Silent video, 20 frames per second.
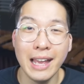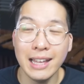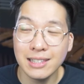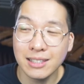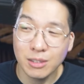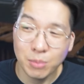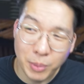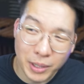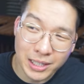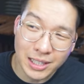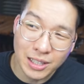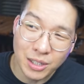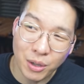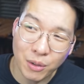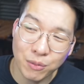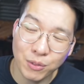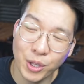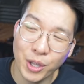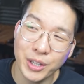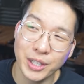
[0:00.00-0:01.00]
And speaking
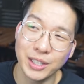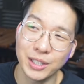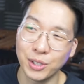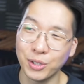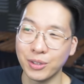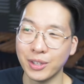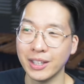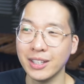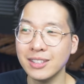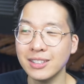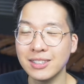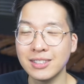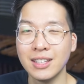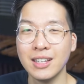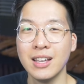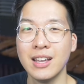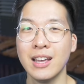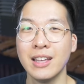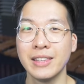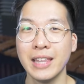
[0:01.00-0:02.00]
of learning new things,
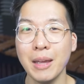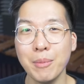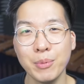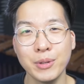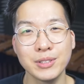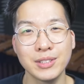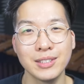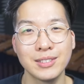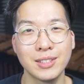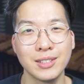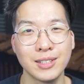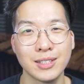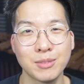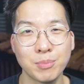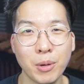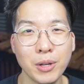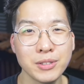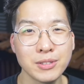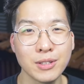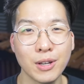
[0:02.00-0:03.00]
that brings us to the
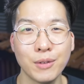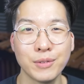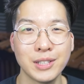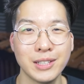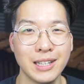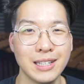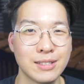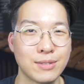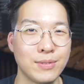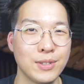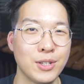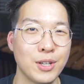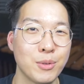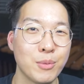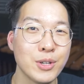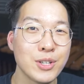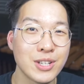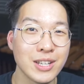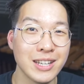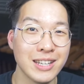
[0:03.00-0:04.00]
sponsor of today's video,
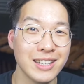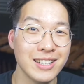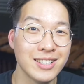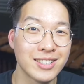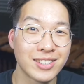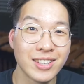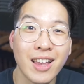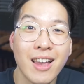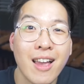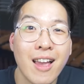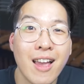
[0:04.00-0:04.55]
which is